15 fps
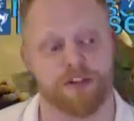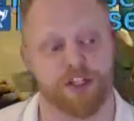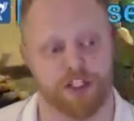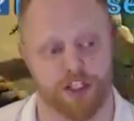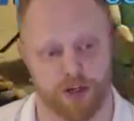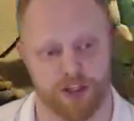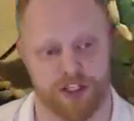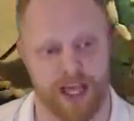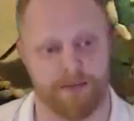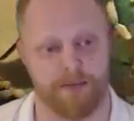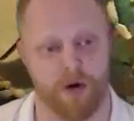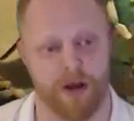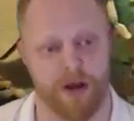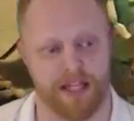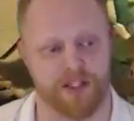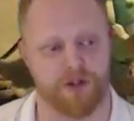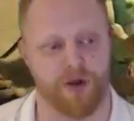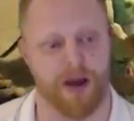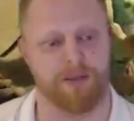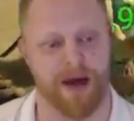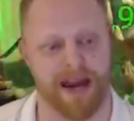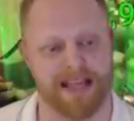she chose Genbo again, so
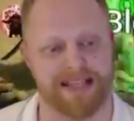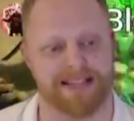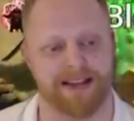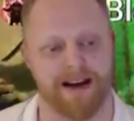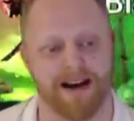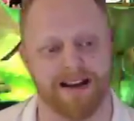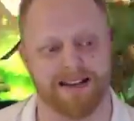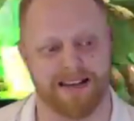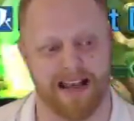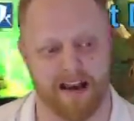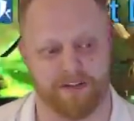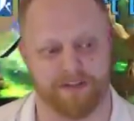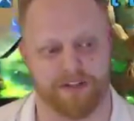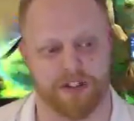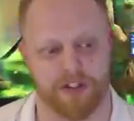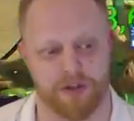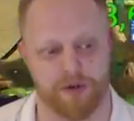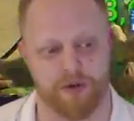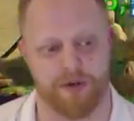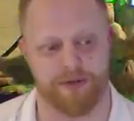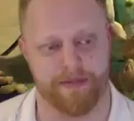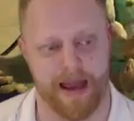I bet it does have to
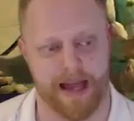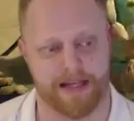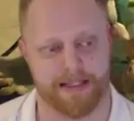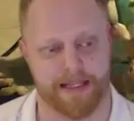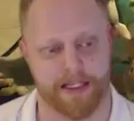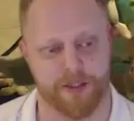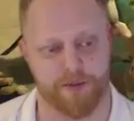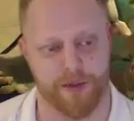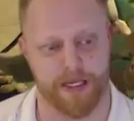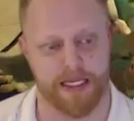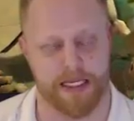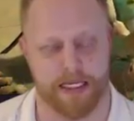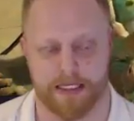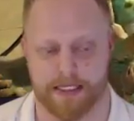do with max HP,